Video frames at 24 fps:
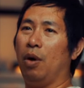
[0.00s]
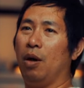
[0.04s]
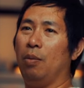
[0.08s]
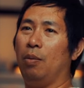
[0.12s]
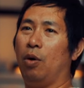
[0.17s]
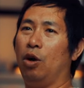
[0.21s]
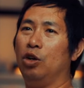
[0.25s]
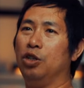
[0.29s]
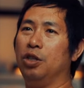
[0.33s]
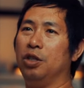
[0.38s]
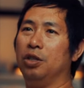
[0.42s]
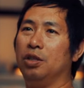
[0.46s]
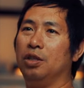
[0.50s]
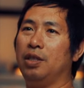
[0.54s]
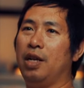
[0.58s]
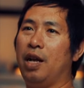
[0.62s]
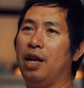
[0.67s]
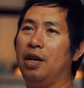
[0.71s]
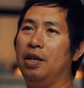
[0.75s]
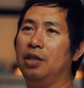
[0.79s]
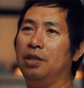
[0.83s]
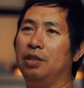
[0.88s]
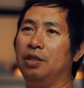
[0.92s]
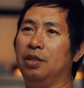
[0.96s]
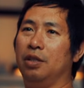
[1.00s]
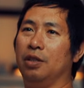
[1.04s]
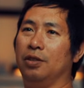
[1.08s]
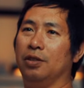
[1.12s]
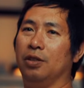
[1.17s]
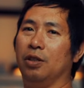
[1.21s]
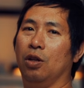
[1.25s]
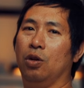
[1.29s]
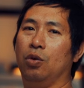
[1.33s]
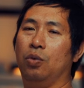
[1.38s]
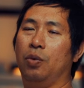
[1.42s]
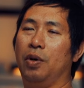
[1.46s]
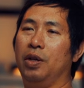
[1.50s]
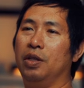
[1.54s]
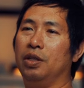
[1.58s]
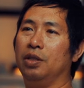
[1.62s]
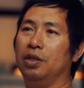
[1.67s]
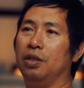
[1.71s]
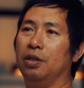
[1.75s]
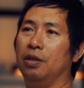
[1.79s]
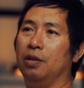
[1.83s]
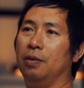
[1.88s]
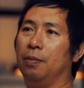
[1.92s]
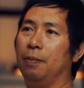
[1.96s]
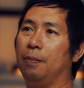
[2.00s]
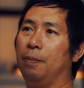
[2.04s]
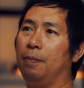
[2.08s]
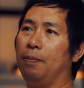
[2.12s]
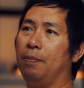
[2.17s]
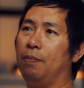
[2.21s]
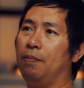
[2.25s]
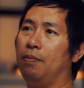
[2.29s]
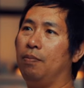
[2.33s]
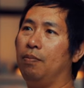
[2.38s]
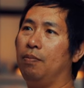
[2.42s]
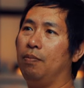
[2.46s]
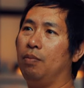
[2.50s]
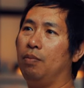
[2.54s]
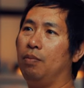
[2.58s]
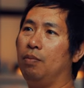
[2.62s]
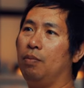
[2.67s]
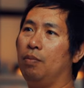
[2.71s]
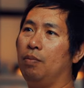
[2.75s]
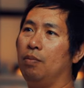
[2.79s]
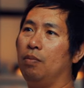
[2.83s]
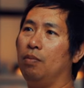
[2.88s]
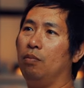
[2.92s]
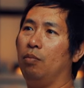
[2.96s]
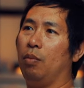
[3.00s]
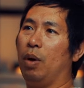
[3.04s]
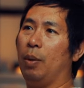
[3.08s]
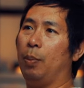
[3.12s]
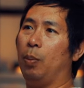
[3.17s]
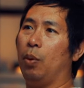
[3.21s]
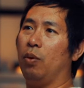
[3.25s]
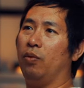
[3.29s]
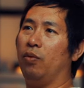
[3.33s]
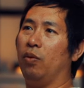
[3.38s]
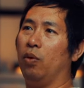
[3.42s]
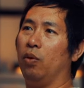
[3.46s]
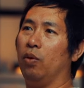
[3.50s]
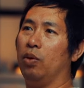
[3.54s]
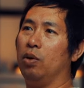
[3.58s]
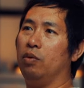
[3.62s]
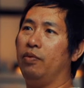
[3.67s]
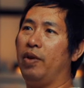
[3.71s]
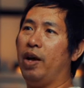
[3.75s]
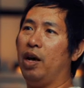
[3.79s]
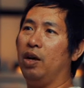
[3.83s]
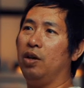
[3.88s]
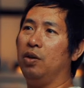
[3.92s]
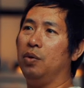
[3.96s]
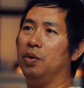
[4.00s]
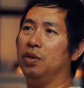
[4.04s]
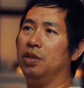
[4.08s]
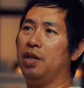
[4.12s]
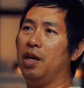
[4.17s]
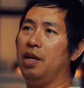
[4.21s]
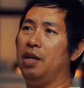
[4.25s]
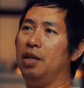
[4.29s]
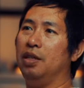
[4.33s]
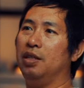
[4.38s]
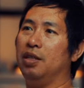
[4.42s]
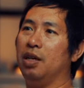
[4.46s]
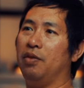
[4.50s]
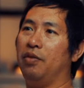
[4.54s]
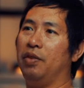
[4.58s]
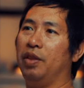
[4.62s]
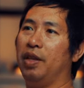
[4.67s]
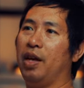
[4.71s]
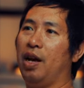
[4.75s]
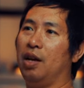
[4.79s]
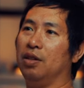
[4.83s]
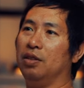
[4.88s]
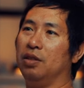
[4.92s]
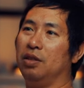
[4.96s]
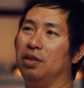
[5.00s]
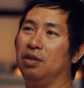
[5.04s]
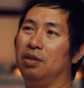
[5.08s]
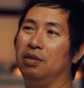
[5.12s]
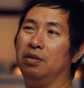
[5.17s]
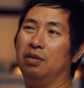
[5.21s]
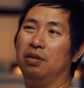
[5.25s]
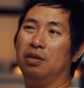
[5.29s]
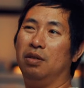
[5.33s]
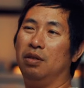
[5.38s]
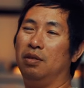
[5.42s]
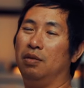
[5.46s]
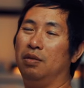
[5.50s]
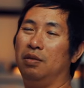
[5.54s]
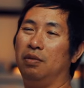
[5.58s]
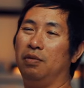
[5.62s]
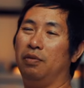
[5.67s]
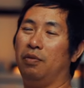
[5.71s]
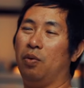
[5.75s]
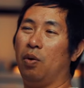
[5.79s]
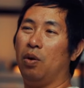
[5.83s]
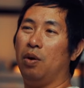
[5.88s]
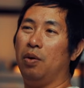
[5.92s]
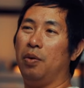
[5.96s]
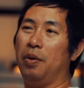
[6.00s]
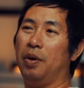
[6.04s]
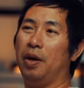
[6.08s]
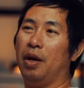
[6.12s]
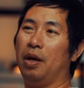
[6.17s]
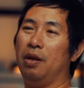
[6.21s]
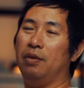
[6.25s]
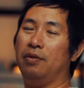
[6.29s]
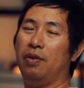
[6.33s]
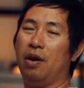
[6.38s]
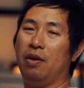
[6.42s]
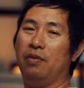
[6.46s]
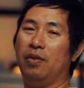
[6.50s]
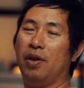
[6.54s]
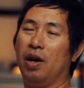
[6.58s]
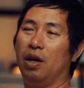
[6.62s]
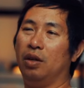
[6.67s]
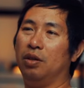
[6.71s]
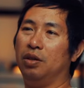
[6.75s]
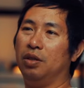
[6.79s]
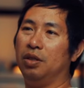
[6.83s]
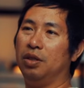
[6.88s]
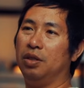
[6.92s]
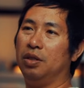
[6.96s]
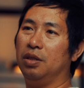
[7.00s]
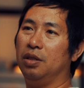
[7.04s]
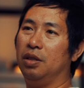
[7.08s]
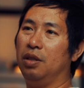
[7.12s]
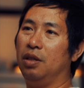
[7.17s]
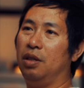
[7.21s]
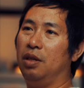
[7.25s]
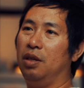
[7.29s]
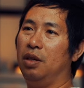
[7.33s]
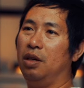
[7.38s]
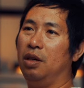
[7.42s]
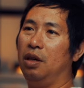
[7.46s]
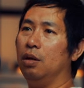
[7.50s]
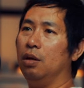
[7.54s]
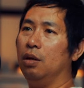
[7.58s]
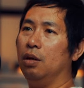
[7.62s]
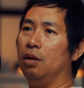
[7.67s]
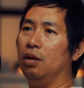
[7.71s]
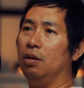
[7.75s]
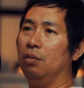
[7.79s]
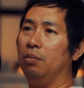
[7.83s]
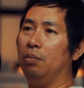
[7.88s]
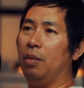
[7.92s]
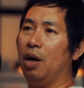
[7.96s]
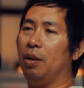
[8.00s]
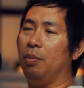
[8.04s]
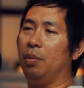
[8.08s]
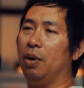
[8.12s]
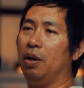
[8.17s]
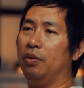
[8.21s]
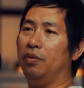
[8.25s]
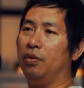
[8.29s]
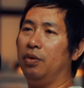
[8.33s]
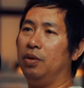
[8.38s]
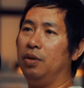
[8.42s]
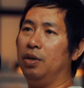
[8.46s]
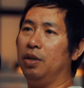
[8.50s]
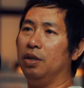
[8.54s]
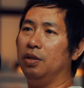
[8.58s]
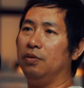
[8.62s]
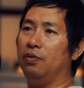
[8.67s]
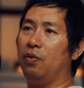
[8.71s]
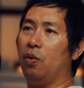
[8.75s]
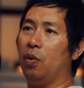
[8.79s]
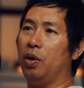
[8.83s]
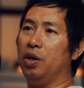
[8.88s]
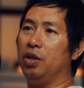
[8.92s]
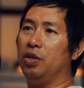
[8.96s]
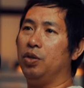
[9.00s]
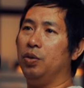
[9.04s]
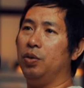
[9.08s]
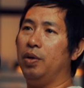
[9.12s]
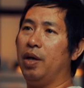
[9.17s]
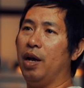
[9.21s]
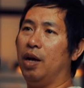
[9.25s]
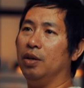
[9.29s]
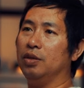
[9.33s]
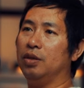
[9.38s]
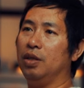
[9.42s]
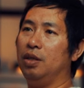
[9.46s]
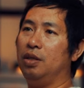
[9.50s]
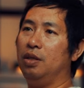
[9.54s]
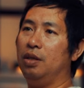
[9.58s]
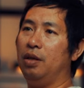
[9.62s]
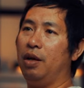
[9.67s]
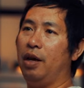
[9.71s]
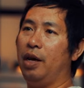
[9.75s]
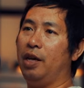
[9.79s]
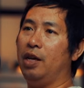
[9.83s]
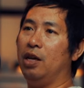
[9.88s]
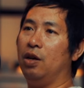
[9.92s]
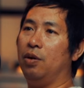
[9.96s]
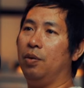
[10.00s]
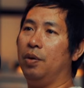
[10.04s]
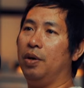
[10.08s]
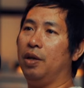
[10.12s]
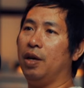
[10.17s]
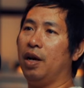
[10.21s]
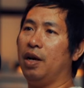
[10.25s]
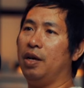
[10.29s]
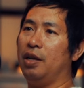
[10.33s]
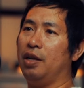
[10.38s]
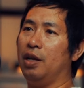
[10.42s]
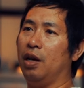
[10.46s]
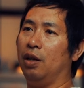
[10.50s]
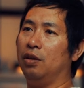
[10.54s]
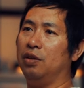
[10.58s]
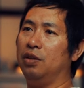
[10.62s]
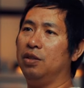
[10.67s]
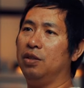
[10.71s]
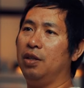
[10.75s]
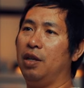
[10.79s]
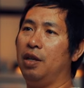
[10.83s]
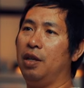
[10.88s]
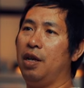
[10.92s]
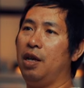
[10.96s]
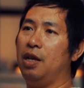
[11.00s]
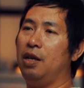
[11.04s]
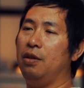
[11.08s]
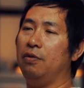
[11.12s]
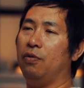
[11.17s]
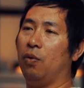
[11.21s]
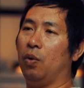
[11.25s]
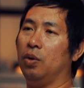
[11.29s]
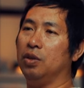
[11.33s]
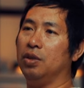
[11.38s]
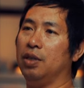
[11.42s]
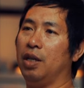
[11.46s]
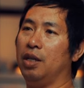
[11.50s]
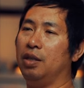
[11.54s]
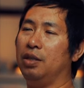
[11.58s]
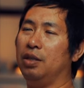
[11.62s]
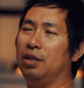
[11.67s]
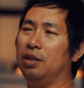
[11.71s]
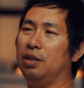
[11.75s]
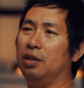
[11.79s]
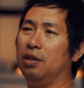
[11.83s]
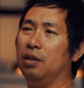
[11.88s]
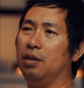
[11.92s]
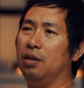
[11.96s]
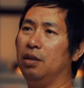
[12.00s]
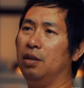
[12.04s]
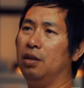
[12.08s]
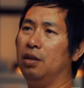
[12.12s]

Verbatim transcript: My margin status is low risk. My portfolio value is eighty-seven thousand four hundred ninety-five dollars. My buffer is forty-two thousand eight hundred ninety dollars and eighty-four cents.